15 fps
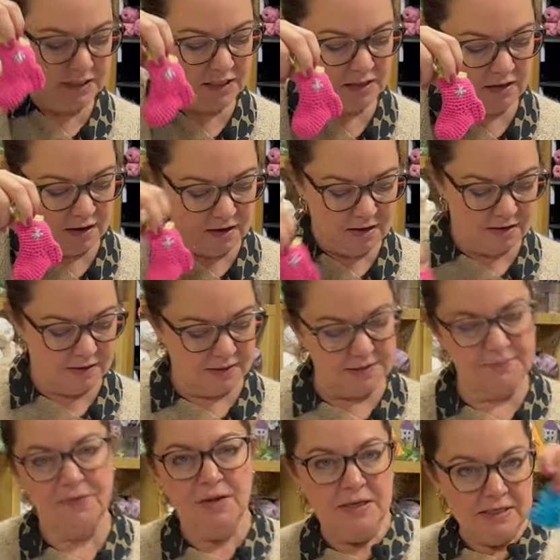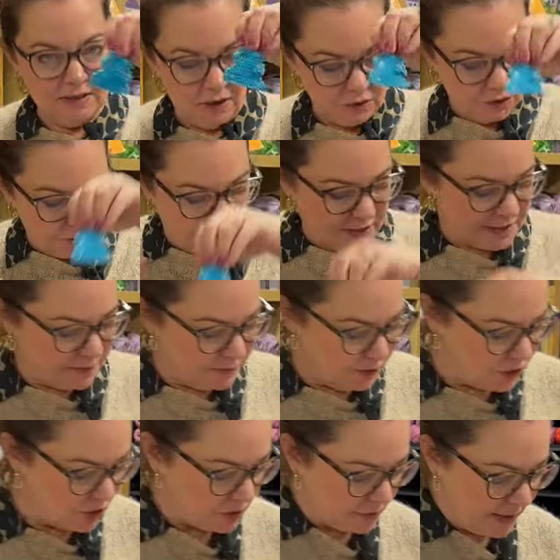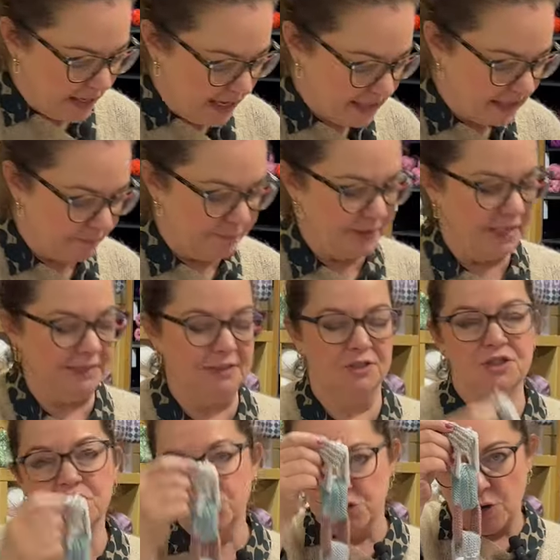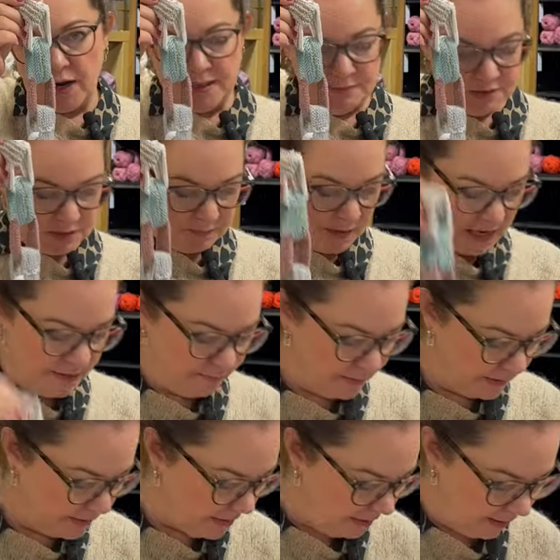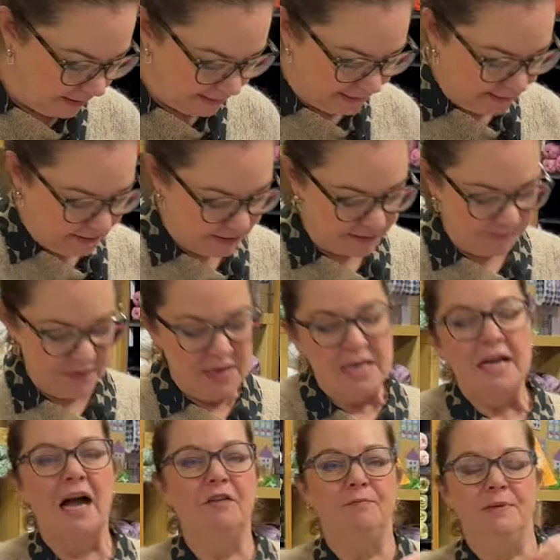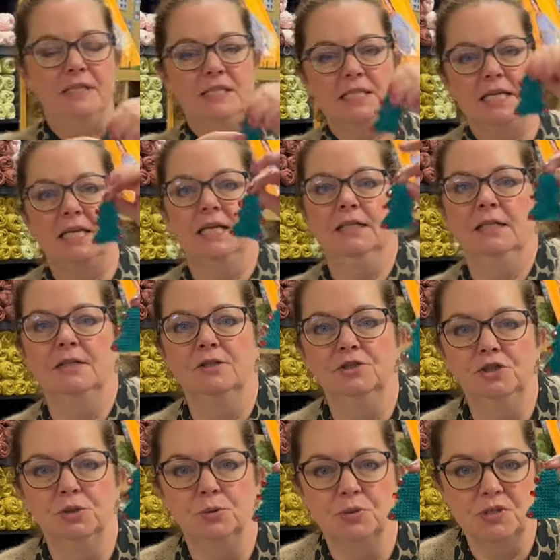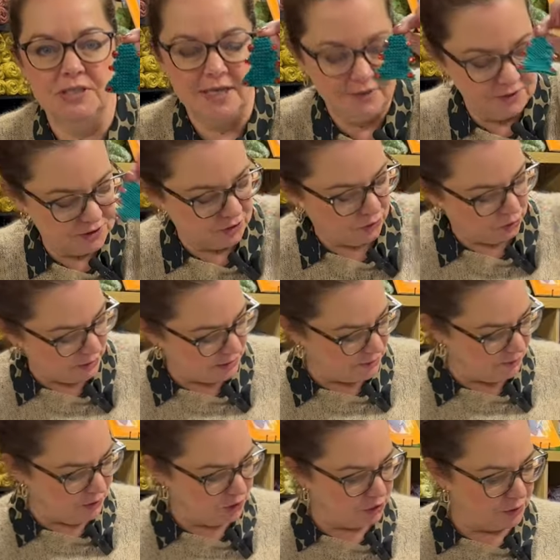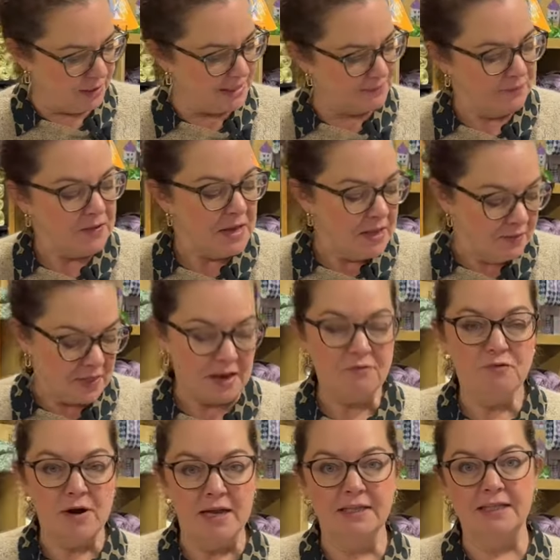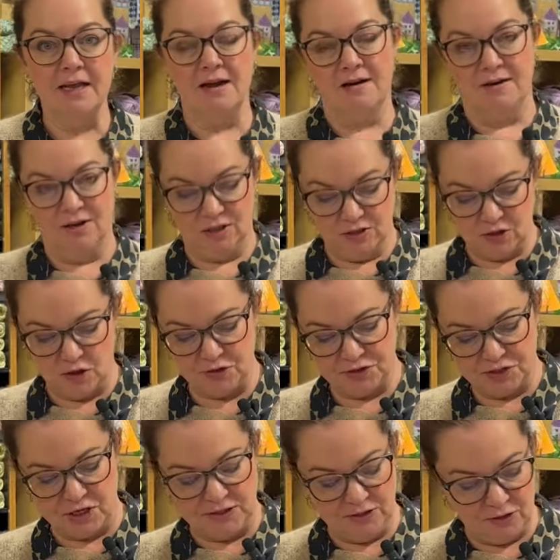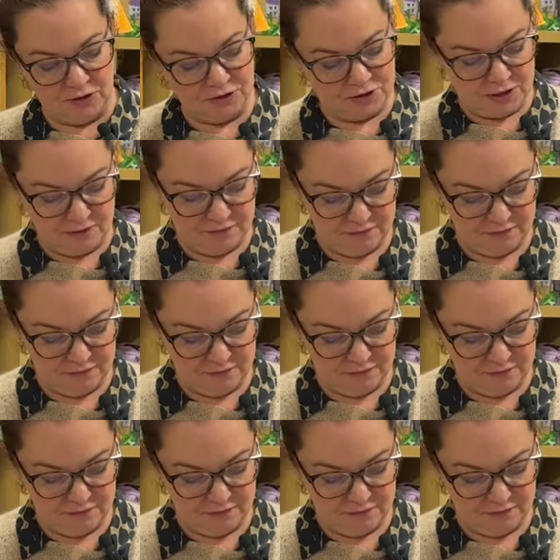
stars on Christmas trees. I've been adding stripes to paper garlands. I've been sticking little jewel stickers on Christmas trees. They really are lots and lots of